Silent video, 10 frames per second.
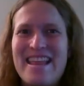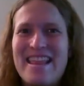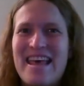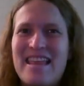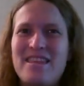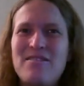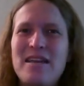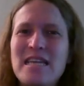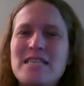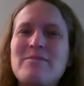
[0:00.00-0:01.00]
that there
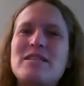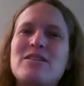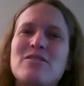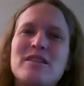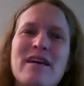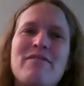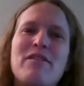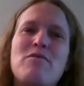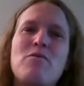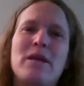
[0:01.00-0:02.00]
needs to be a certain level
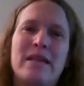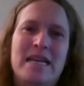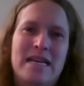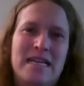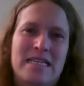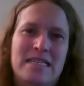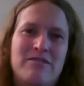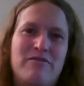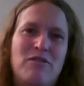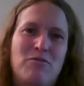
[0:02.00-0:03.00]
of willingness
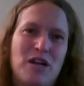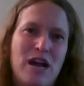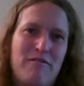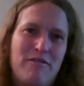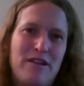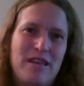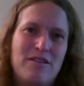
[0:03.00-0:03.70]
for recovery.